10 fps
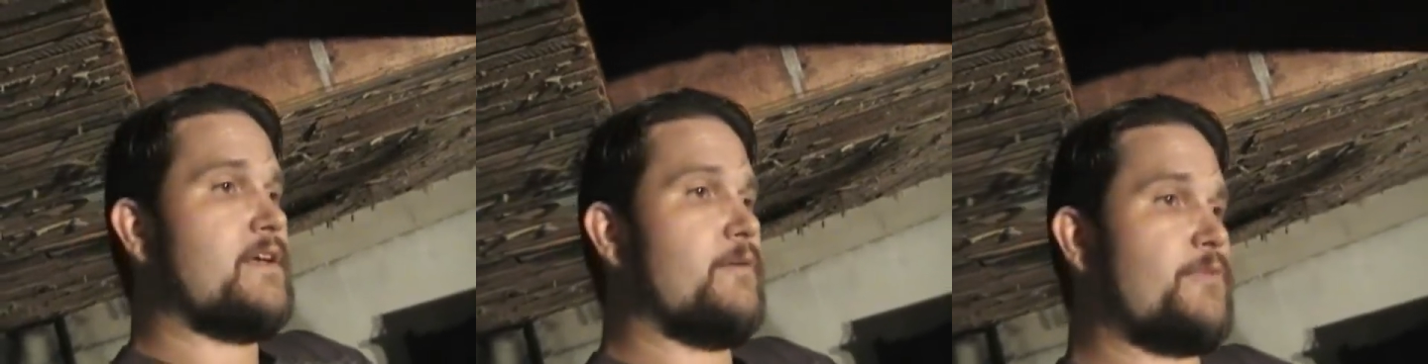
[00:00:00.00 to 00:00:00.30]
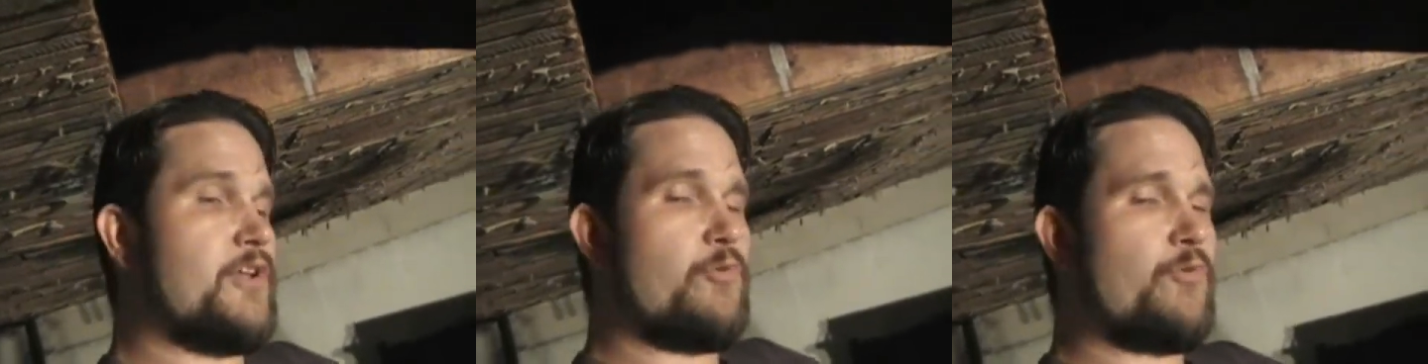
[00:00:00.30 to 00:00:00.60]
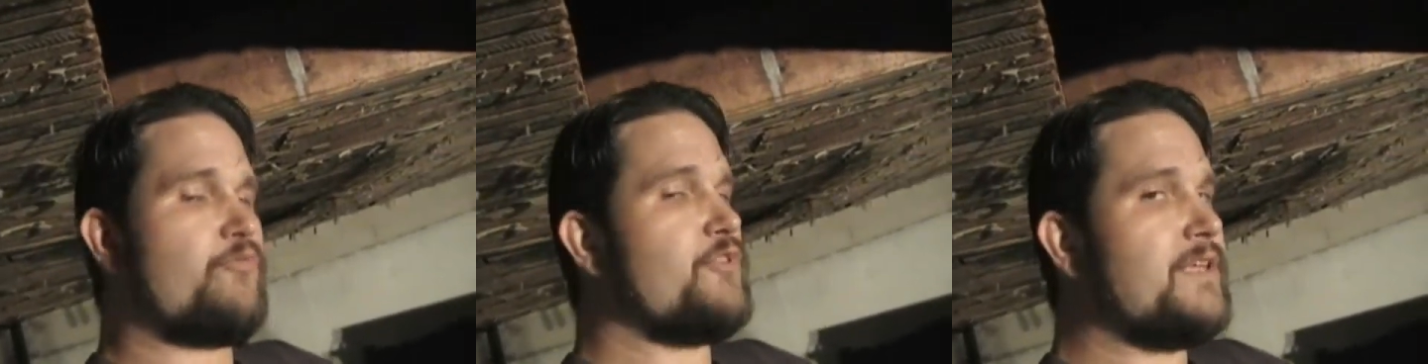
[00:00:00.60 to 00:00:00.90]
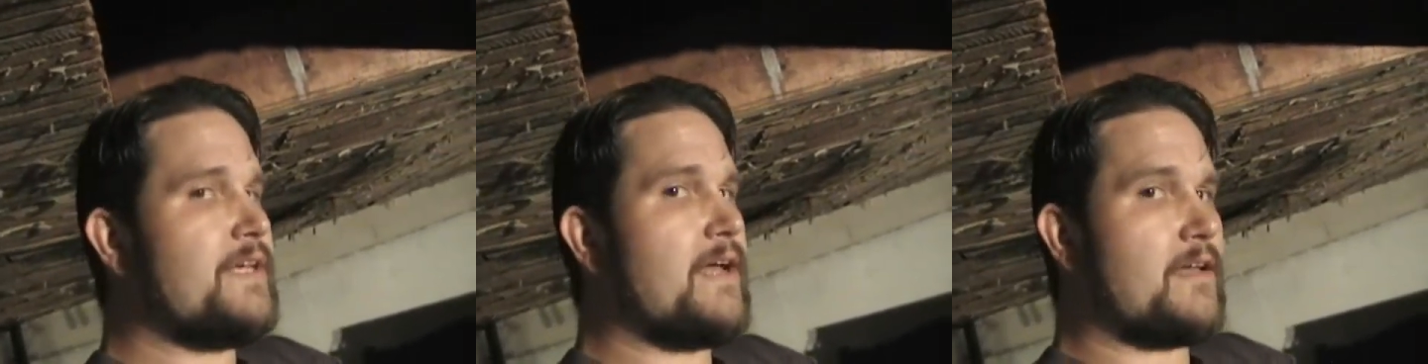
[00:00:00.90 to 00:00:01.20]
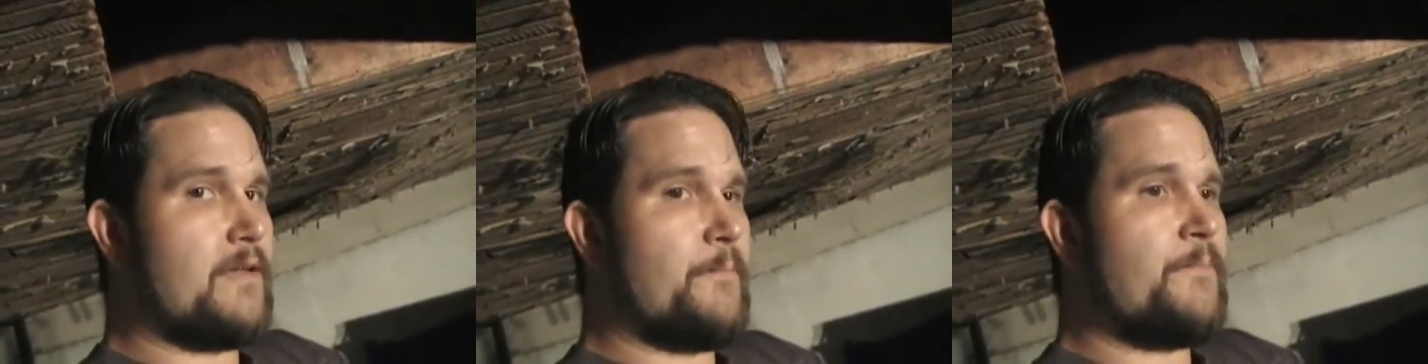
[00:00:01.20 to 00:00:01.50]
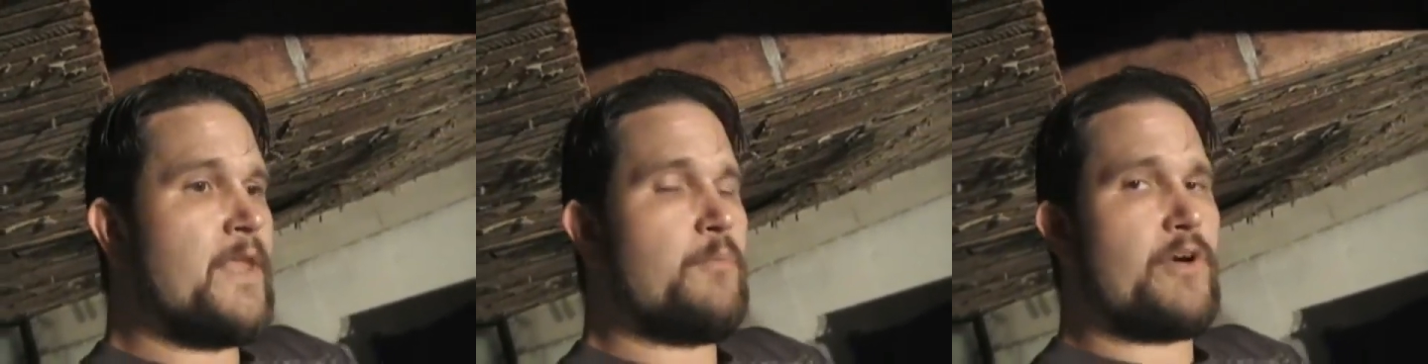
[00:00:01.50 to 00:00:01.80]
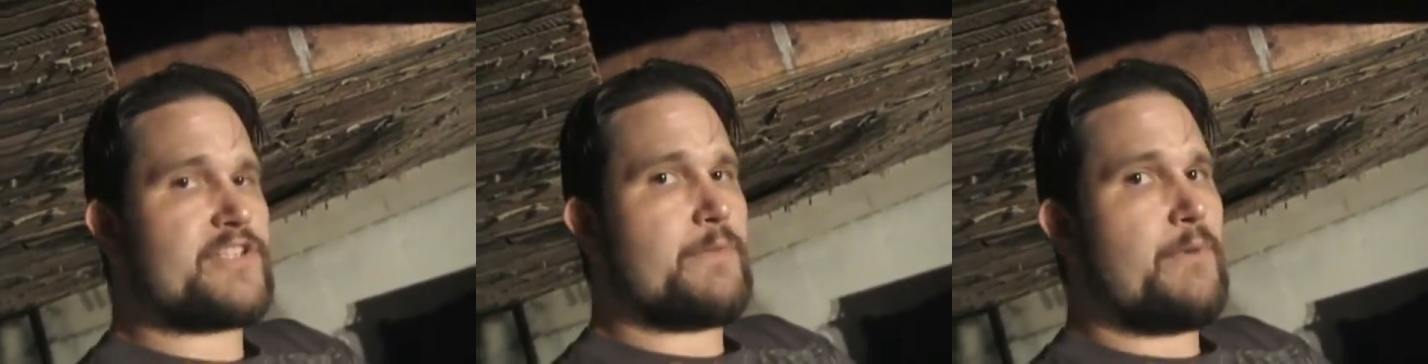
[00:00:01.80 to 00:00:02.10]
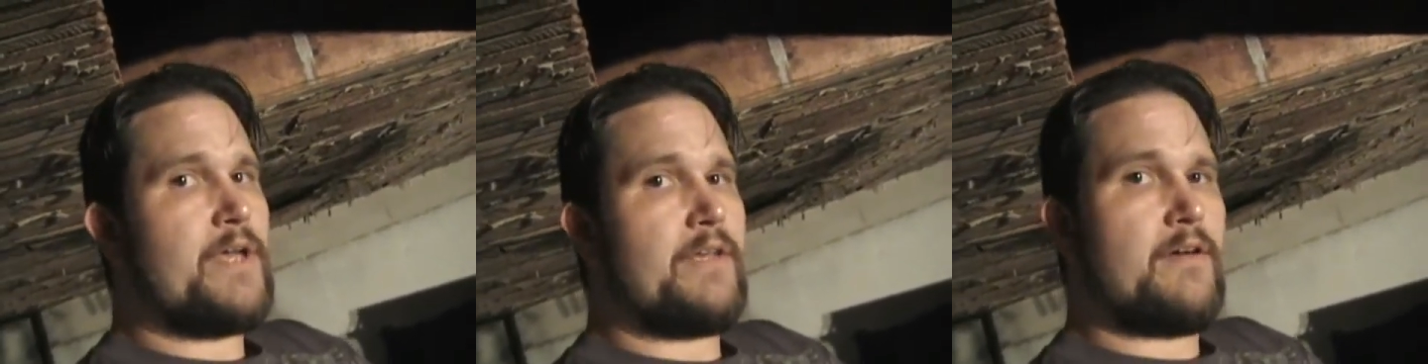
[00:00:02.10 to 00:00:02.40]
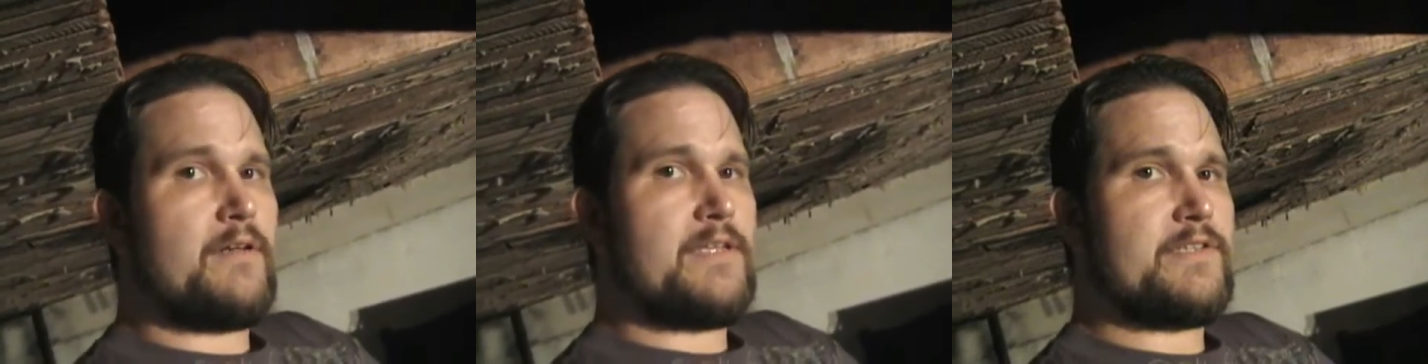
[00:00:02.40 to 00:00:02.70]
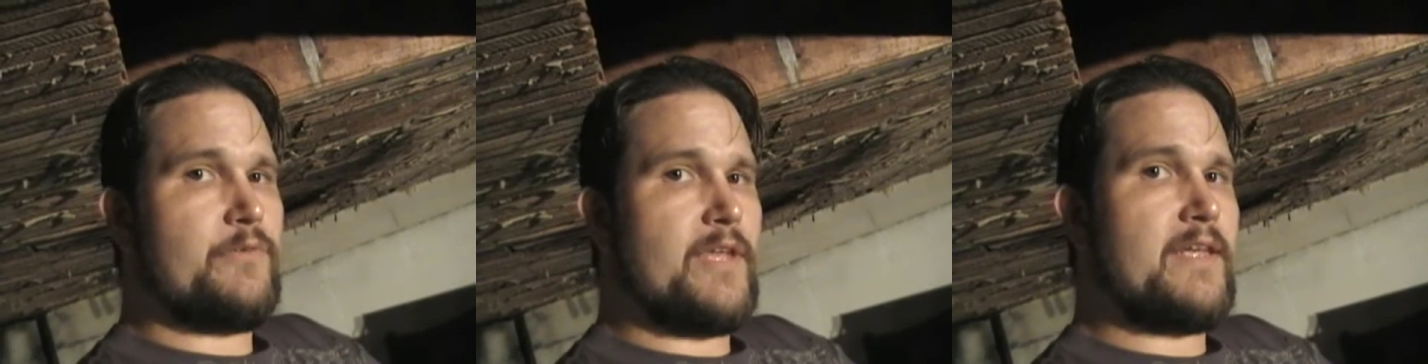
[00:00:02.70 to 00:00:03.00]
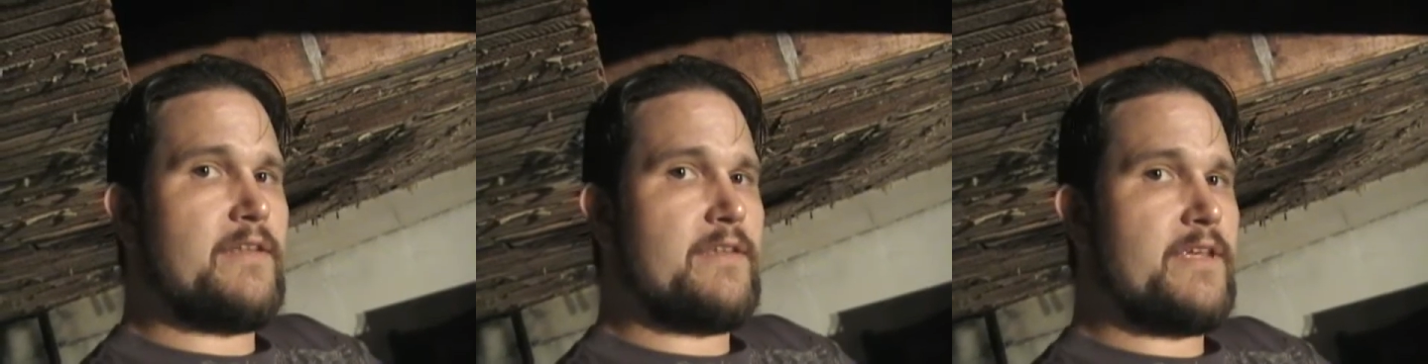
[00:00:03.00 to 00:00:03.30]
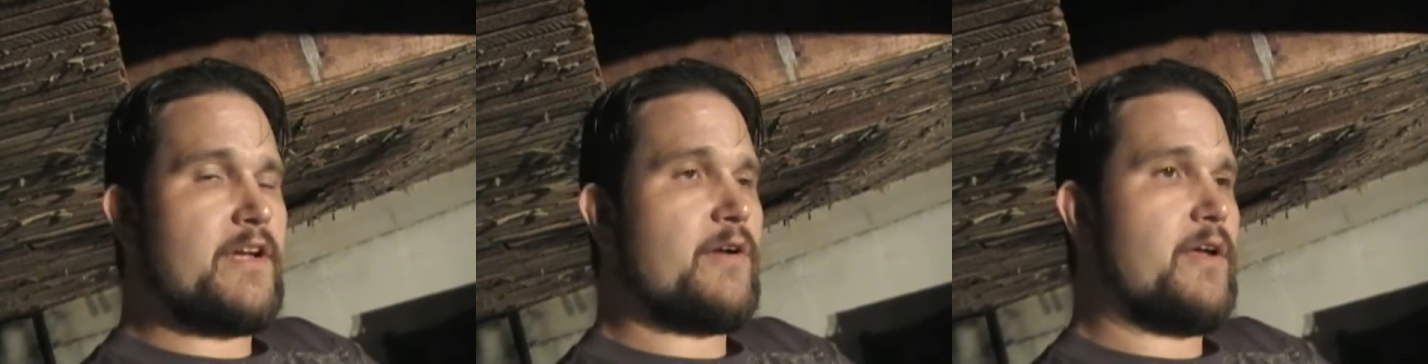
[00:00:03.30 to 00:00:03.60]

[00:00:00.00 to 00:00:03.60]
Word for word: Um, you know, we're really not going to press the button on it until the end of the year,